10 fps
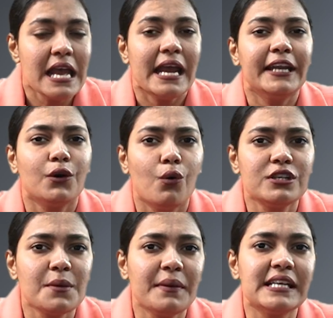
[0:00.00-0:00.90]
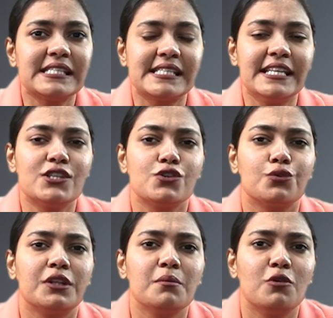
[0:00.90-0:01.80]
An OTP is sent
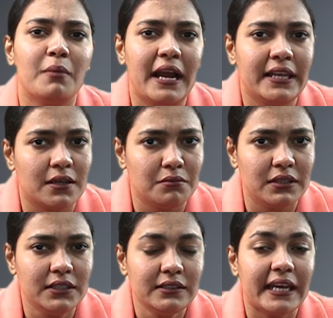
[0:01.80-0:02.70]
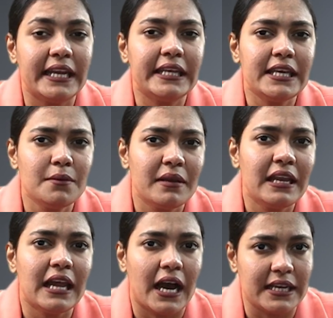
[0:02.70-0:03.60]
to the mobile number and
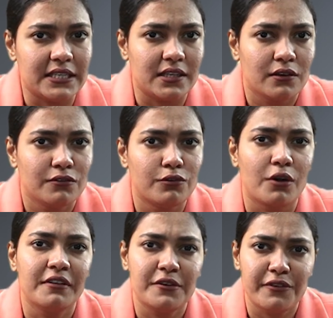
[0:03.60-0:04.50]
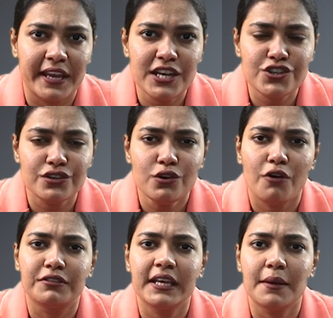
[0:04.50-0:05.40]
email ID for verification
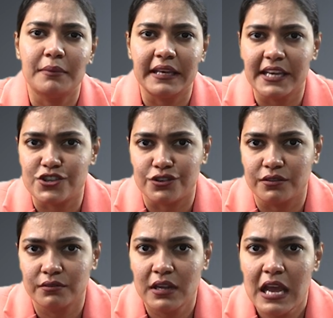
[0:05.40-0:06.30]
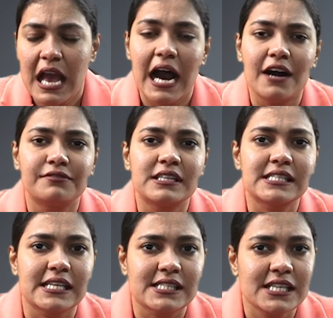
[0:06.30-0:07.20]
of the application. After
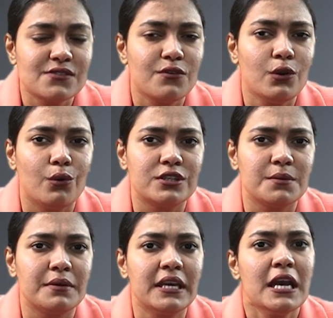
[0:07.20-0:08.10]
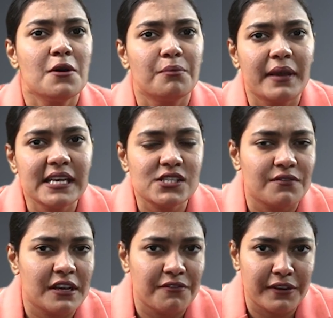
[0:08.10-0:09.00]
successful OTP-based
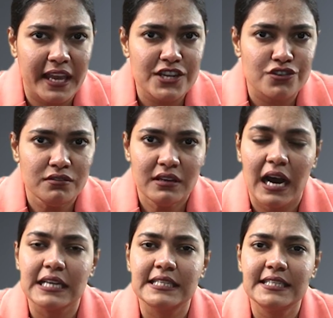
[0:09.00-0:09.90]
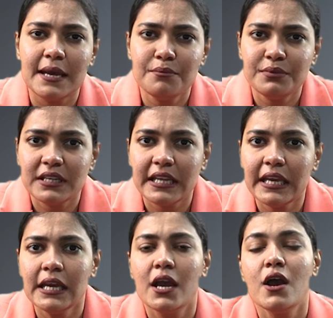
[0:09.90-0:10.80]
verification, a
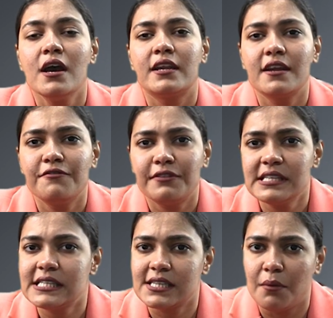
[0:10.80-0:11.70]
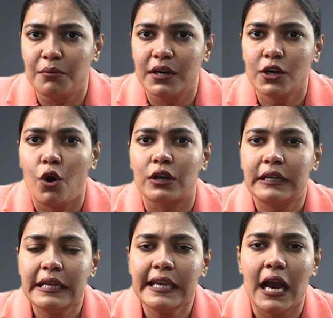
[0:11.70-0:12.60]
temporary reference number or
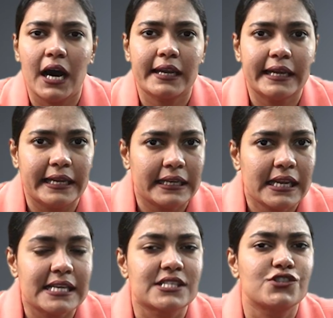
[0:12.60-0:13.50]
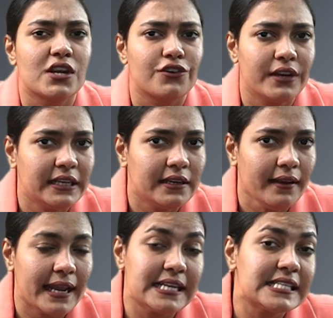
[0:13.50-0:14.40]
TRN is generated
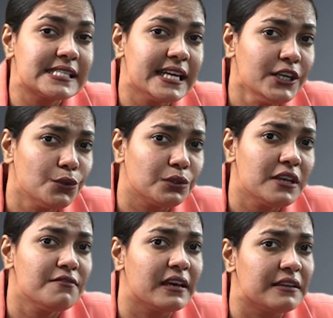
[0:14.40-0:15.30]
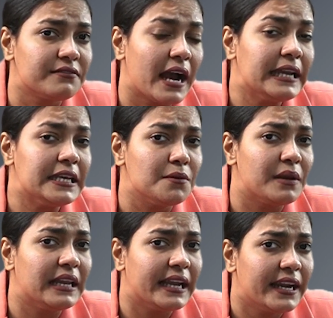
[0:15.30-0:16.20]
and sent to the verified
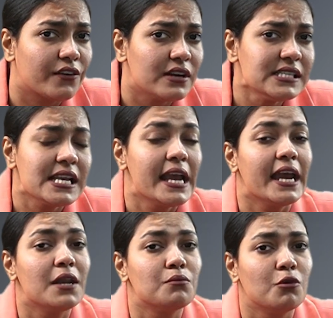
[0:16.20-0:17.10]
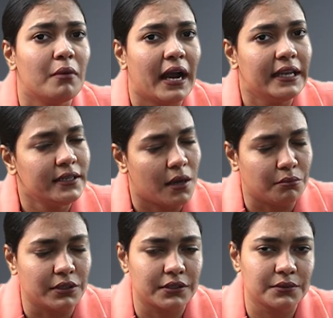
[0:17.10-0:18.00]
email address and mobile
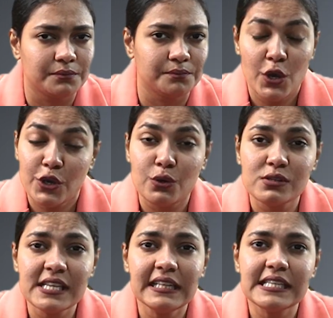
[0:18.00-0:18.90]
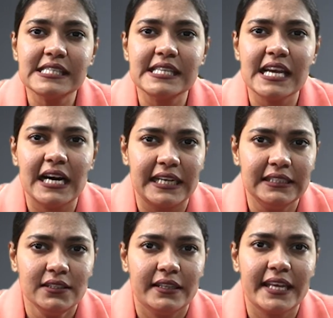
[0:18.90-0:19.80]
number. Using this
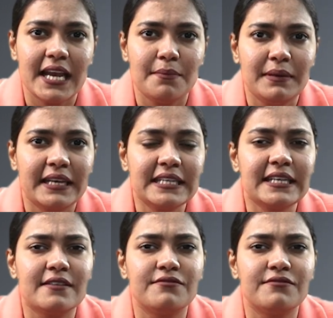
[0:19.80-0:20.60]
TRN, the applicant can